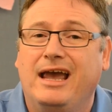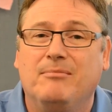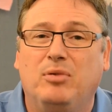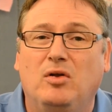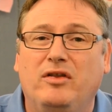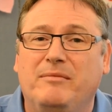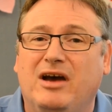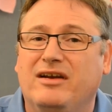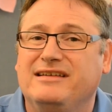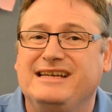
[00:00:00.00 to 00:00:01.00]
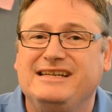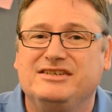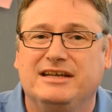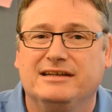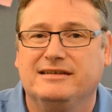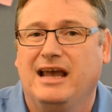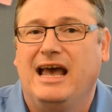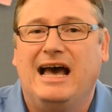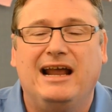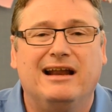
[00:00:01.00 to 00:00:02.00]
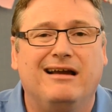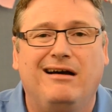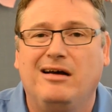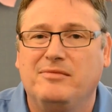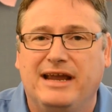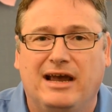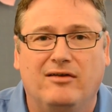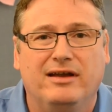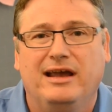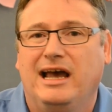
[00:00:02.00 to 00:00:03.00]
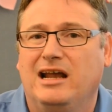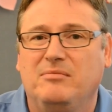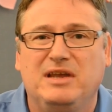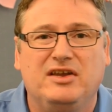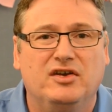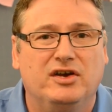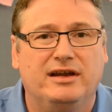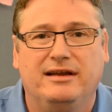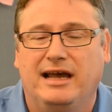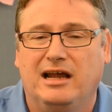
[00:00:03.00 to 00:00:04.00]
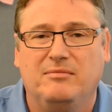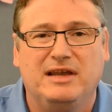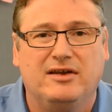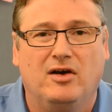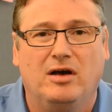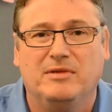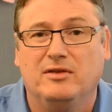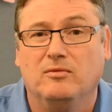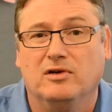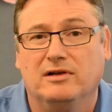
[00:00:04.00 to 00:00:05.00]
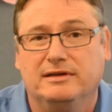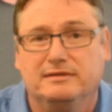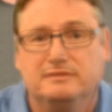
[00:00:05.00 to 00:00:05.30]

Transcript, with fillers: and pull them out and teach kids how to calm down, how to be good, how to be calm in the world.